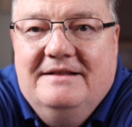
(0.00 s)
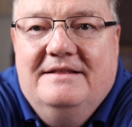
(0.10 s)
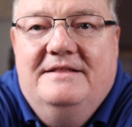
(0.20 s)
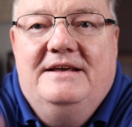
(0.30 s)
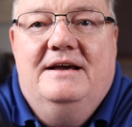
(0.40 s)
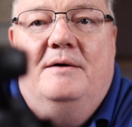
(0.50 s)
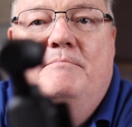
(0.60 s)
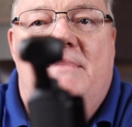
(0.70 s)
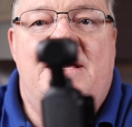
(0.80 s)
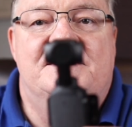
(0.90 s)
the
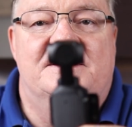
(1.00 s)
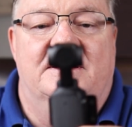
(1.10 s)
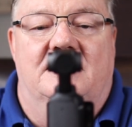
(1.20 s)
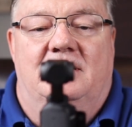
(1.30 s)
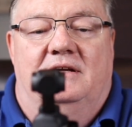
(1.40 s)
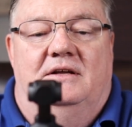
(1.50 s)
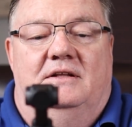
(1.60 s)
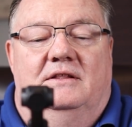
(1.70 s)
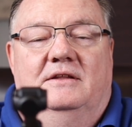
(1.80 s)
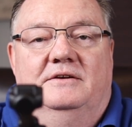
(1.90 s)
amazing
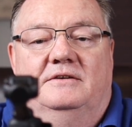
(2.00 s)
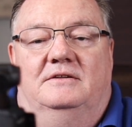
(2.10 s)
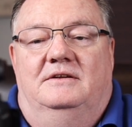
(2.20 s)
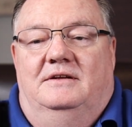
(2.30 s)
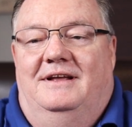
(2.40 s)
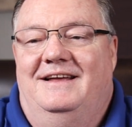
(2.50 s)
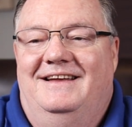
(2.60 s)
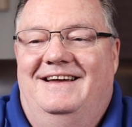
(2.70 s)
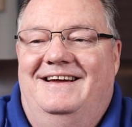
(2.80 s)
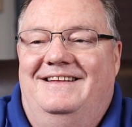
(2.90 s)
little,
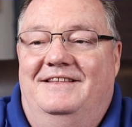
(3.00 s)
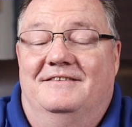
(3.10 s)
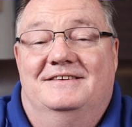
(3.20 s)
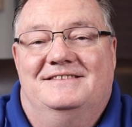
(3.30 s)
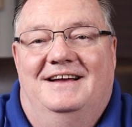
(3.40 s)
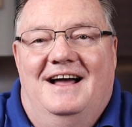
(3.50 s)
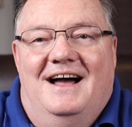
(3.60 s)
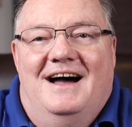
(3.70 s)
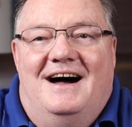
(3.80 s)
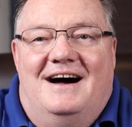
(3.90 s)
there it is.
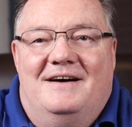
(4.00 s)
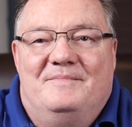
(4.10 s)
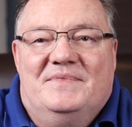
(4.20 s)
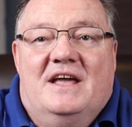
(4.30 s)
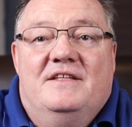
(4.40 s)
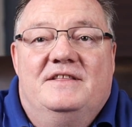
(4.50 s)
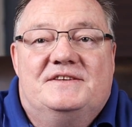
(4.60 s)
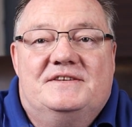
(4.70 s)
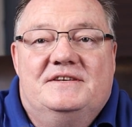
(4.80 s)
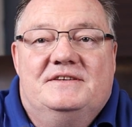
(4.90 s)

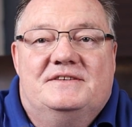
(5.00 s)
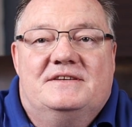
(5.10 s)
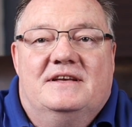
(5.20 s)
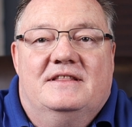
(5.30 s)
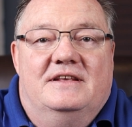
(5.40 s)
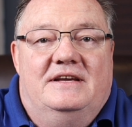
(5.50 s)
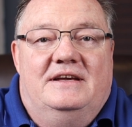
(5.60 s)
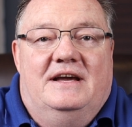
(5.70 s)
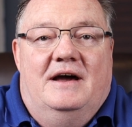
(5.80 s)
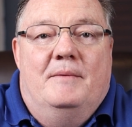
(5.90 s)
This is
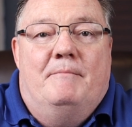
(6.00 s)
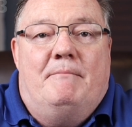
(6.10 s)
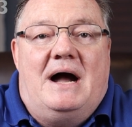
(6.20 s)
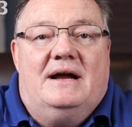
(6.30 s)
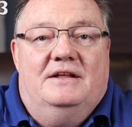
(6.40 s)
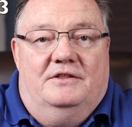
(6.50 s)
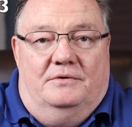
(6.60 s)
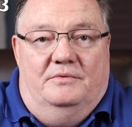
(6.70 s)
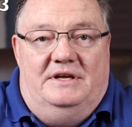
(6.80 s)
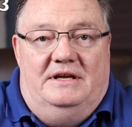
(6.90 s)
the Pocket
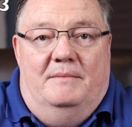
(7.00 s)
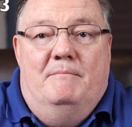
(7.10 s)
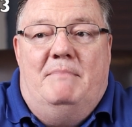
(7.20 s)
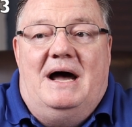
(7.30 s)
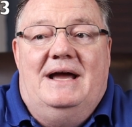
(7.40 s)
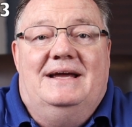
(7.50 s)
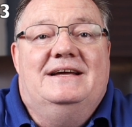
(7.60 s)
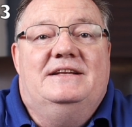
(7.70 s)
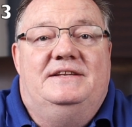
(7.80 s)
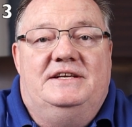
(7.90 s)
3 by
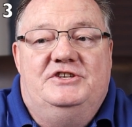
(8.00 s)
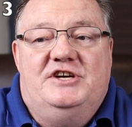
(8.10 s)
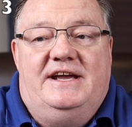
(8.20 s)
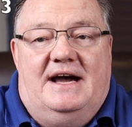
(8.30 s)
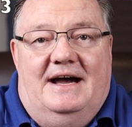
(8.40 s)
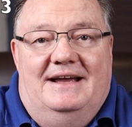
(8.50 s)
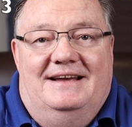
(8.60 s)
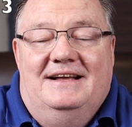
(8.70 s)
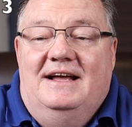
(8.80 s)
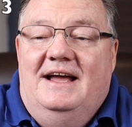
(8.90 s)
DJI.
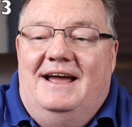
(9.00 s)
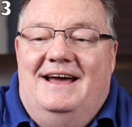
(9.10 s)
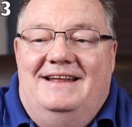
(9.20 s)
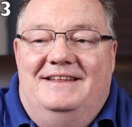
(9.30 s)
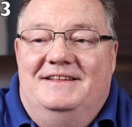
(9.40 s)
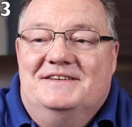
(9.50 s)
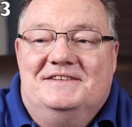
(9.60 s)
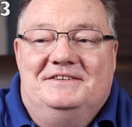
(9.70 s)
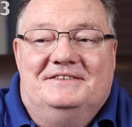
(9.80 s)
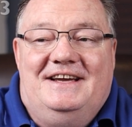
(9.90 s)
And this
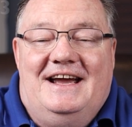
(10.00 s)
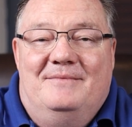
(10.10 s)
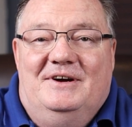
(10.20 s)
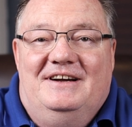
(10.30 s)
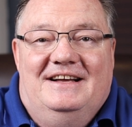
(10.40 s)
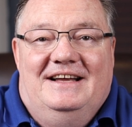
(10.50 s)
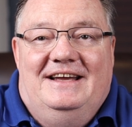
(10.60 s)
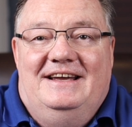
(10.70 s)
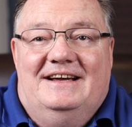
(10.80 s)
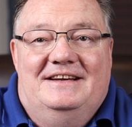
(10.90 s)
little camera,
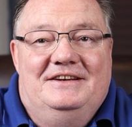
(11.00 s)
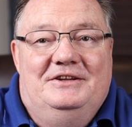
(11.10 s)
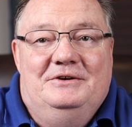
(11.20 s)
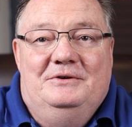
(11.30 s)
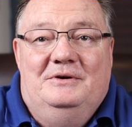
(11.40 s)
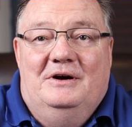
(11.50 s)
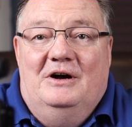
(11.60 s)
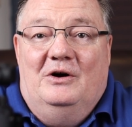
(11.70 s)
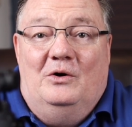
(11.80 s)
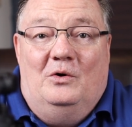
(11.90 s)
it can do
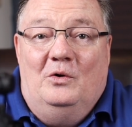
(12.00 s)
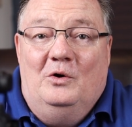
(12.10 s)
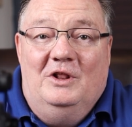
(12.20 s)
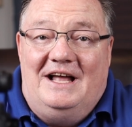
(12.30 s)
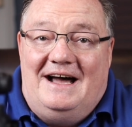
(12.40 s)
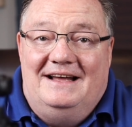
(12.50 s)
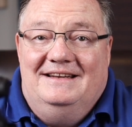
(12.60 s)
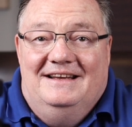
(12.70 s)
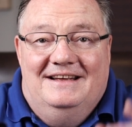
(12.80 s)
a whole lot